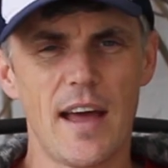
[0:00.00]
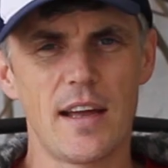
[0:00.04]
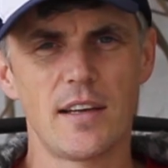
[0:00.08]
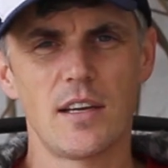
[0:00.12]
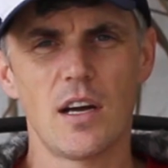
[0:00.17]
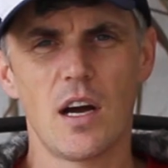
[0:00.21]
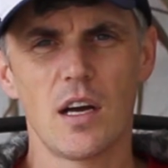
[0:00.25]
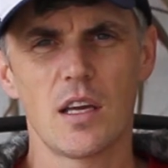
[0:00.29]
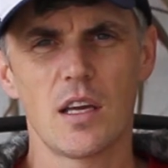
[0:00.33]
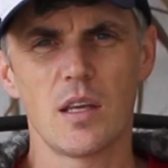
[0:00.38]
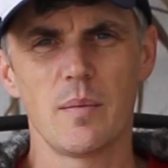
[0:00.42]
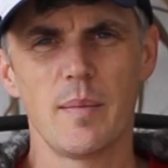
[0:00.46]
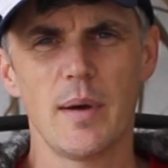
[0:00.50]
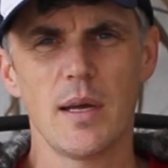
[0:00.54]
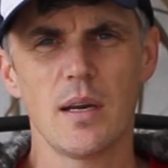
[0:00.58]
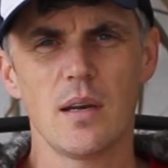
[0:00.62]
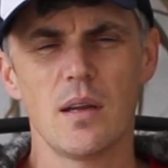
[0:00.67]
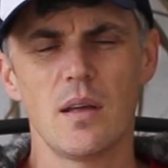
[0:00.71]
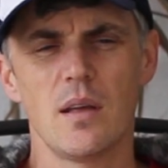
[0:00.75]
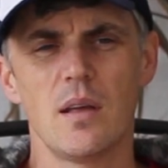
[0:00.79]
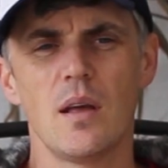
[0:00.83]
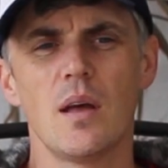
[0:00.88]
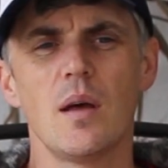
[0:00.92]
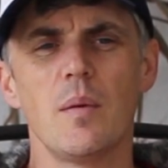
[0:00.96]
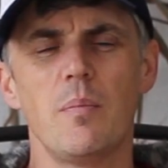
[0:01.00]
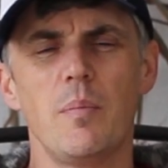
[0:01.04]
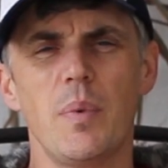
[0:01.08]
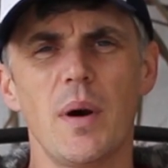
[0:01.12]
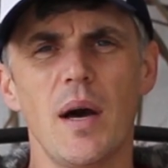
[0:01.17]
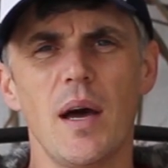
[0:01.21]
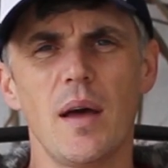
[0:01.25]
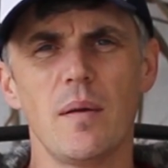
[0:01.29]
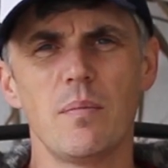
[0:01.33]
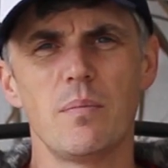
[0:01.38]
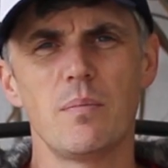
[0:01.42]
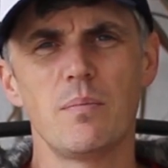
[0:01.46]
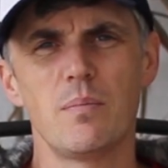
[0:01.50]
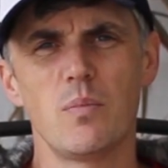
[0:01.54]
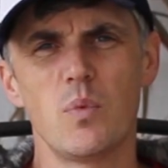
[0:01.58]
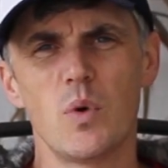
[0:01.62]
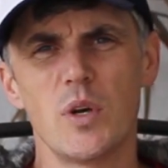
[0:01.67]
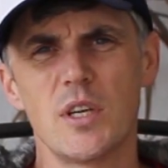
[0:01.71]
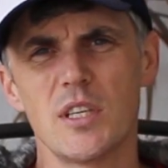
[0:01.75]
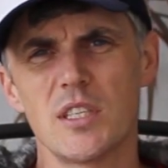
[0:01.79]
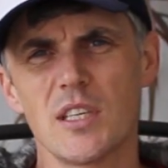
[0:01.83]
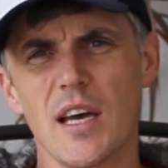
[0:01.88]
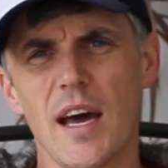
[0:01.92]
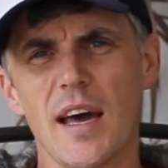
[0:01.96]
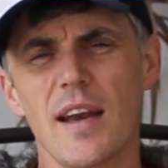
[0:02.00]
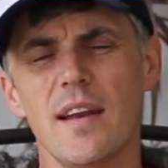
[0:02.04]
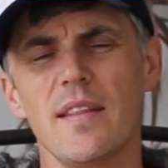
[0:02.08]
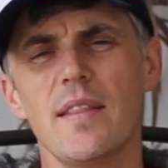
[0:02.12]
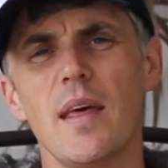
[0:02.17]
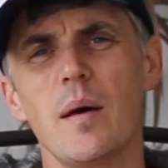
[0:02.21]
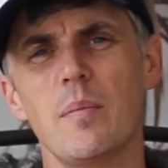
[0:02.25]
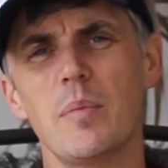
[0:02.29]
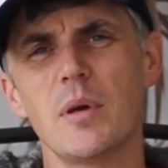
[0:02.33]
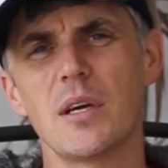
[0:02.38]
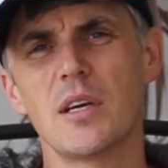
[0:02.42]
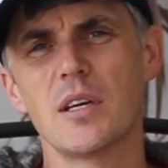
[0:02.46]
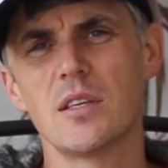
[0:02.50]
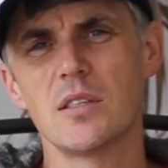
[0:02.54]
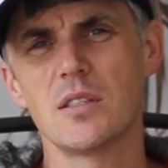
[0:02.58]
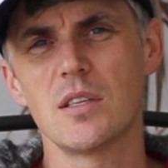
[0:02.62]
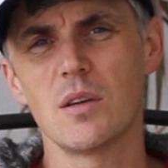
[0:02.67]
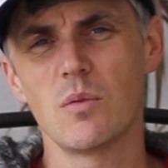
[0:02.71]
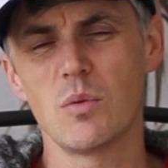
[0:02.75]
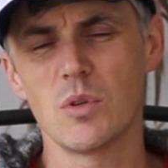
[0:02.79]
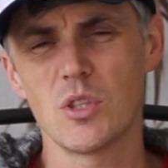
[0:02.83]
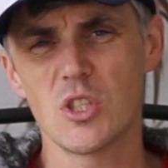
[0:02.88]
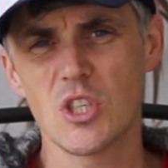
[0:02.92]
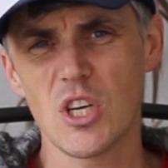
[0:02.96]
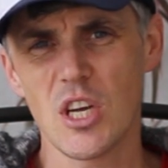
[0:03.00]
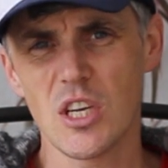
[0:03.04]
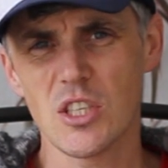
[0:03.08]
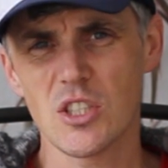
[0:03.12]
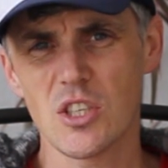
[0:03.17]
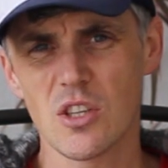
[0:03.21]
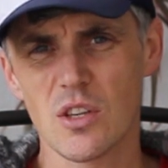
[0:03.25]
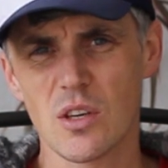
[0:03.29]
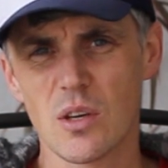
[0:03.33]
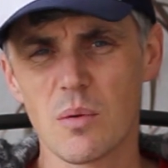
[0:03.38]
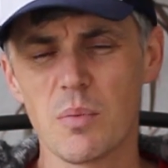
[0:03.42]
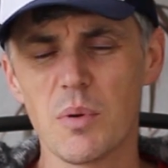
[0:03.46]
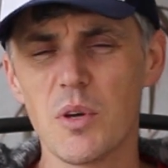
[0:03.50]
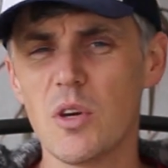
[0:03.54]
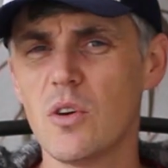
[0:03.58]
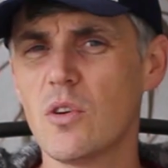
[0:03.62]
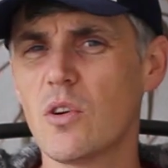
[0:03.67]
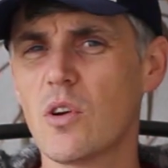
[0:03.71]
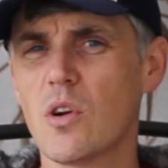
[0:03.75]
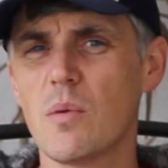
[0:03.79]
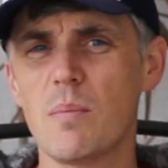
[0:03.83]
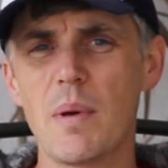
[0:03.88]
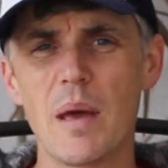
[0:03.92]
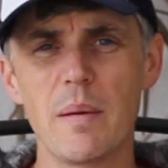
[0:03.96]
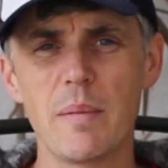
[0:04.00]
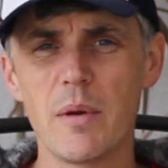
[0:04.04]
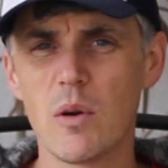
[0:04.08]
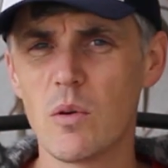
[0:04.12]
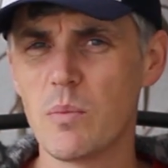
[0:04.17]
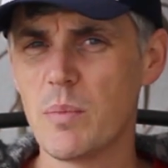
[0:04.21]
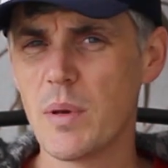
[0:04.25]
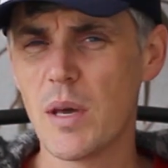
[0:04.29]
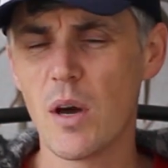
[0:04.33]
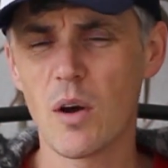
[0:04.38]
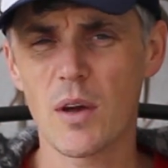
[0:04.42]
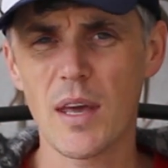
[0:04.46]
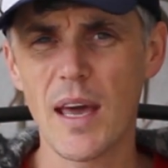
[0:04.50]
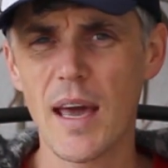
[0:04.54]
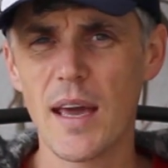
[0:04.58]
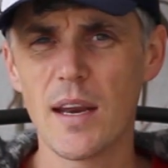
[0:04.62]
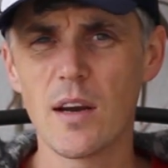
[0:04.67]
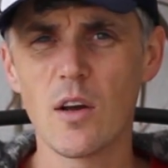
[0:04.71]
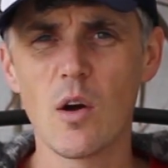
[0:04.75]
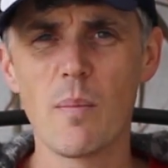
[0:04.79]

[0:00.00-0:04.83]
that document, but we decided that because it was changed in the computer, maybe it would be okay to